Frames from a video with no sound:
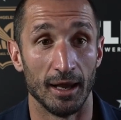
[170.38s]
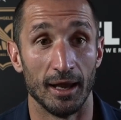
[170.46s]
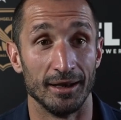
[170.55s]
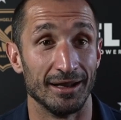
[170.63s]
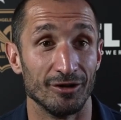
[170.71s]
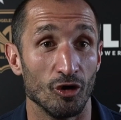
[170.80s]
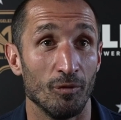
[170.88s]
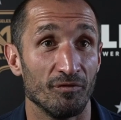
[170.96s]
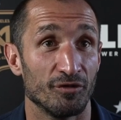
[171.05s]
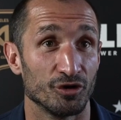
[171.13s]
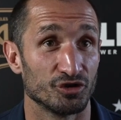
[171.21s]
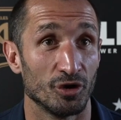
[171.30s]
and at home
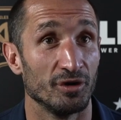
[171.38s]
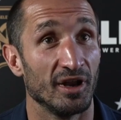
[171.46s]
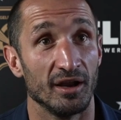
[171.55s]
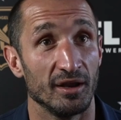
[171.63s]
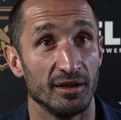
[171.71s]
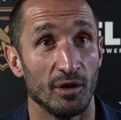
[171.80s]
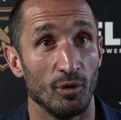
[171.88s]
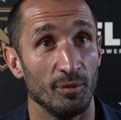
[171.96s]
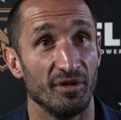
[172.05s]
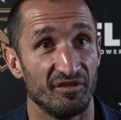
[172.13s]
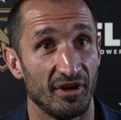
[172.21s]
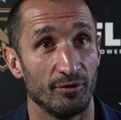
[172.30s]
for sure they will
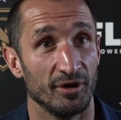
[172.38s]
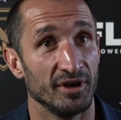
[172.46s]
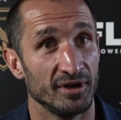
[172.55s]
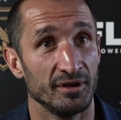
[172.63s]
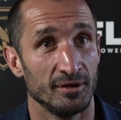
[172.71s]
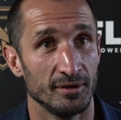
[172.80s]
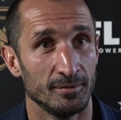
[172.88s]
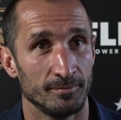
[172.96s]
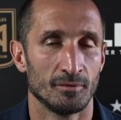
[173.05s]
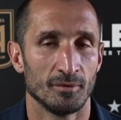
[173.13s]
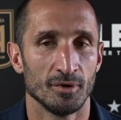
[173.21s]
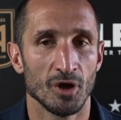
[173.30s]
be favored.
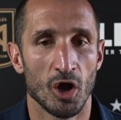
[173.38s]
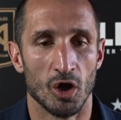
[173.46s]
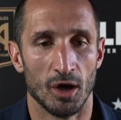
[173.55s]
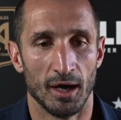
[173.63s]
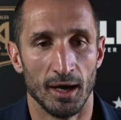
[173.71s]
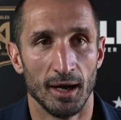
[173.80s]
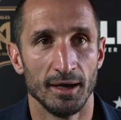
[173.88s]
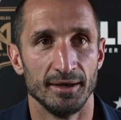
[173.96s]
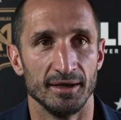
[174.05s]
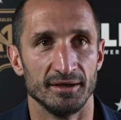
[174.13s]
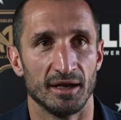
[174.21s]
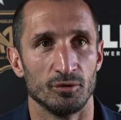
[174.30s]
No, I
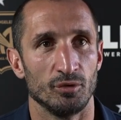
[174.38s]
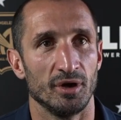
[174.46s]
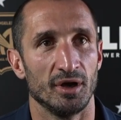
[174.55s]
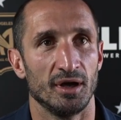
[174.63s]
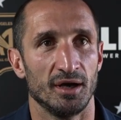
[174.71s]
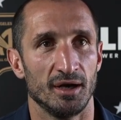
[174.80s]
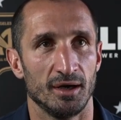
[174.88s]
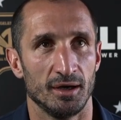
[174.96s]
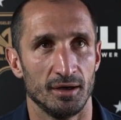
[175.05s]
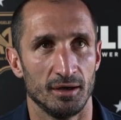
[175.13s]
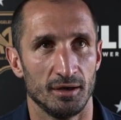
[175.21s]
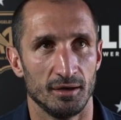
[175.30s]
think that we
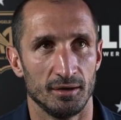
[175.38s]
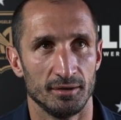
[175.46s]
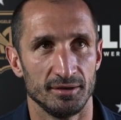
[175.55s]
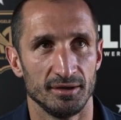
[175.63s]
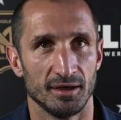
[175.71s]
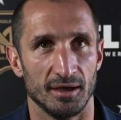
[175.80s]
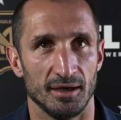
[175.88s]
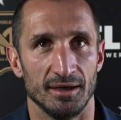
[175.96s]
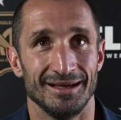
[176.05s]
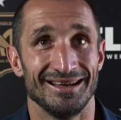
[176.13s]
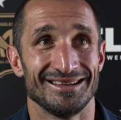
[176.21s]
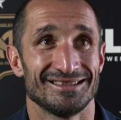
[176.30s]
are,
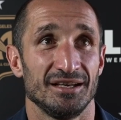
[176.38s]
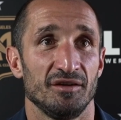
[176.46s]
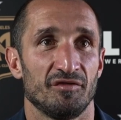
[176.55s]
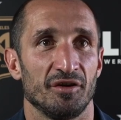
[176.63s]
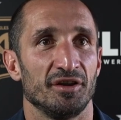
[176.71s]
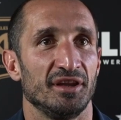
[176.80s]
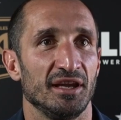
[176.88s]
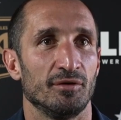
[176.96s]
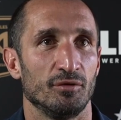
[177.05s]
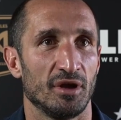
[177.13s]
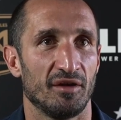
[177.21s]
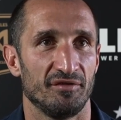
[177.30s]
it's a different team.
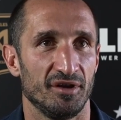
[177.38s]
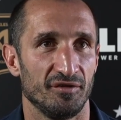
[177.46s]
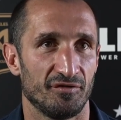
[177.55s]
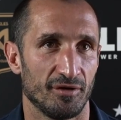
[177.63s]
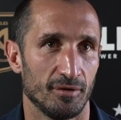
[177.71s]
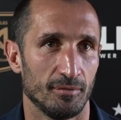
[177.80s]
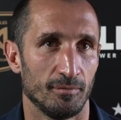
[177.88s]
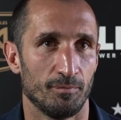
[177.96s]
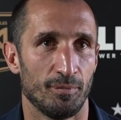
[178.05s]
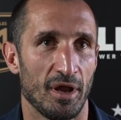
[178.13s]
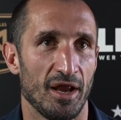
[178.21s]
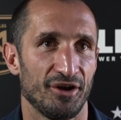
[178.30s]
We have different
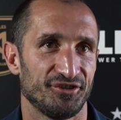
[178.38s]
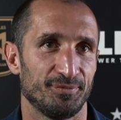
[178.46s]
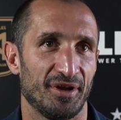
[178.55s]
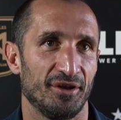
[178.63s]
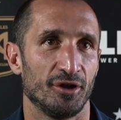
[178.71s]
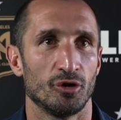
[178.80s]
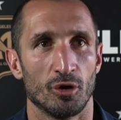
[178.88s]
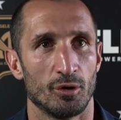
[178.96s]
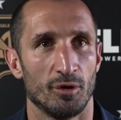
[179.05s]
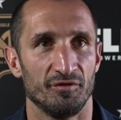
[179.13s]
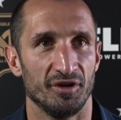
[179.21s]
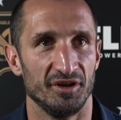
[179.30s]
players, but the core
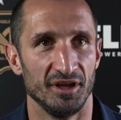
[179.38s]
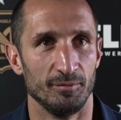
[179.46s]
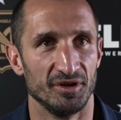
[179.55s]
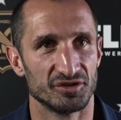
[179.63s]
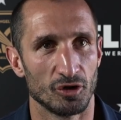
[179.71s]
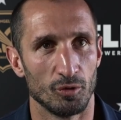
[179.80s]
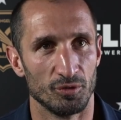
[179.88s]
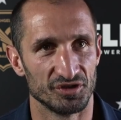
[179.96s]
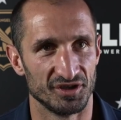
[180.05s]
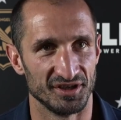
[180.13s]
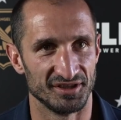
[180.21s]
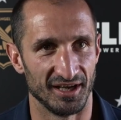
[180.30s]
of the team is
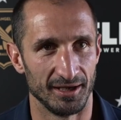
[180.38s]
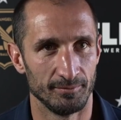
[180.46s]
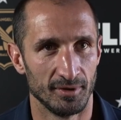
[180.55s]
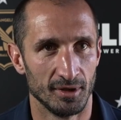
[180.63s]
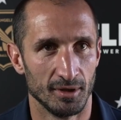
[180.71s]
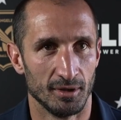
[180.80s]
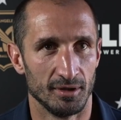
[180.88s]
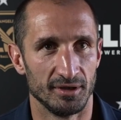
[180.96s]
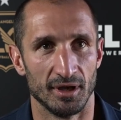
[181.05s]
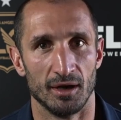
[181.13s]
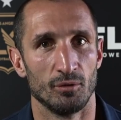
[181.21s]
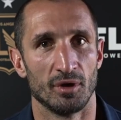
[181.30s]
almost the same.
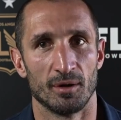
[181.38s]
Yeah, we